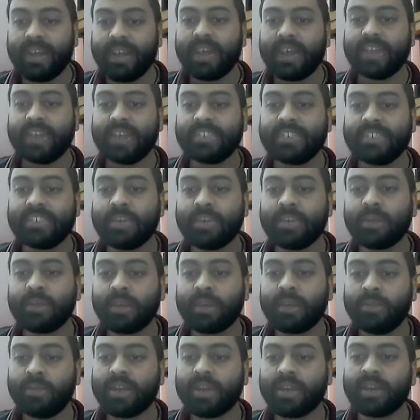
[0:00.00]
AGM
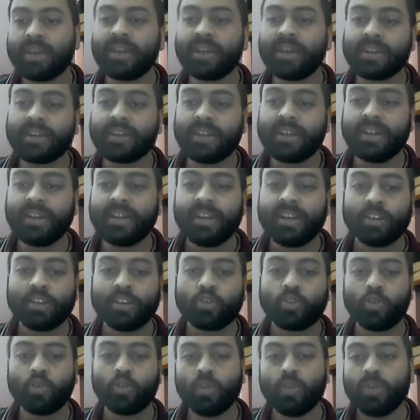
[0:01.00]
can be conducted
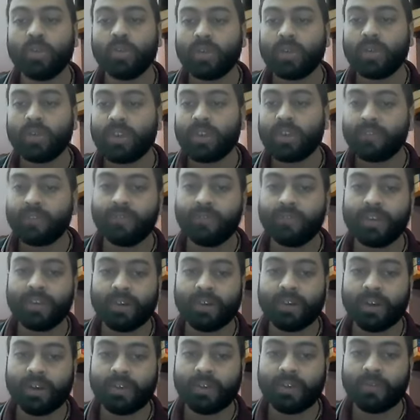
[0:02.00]
through
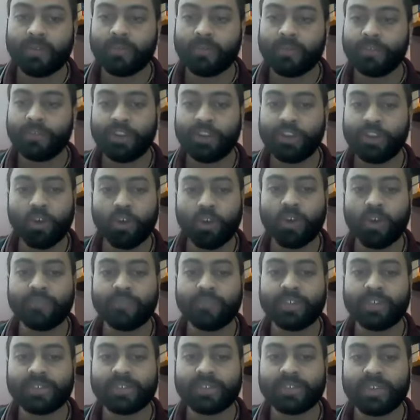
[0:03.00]
video
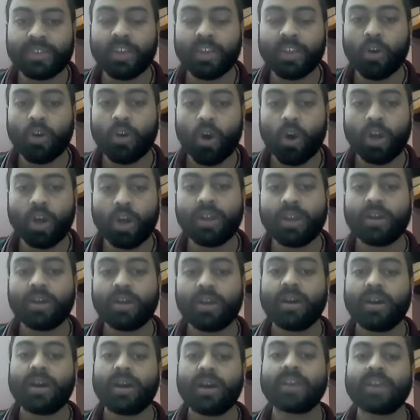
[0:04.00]
conferencing or
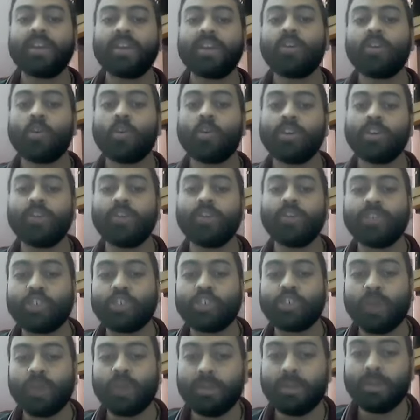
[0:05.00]
other
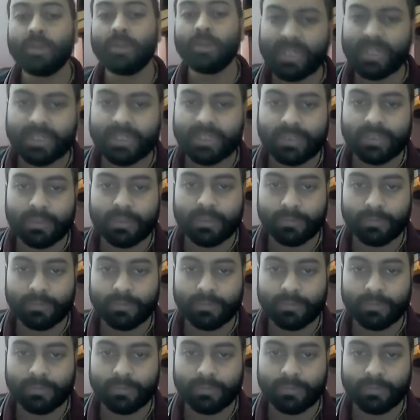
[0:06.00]
audio-visual means.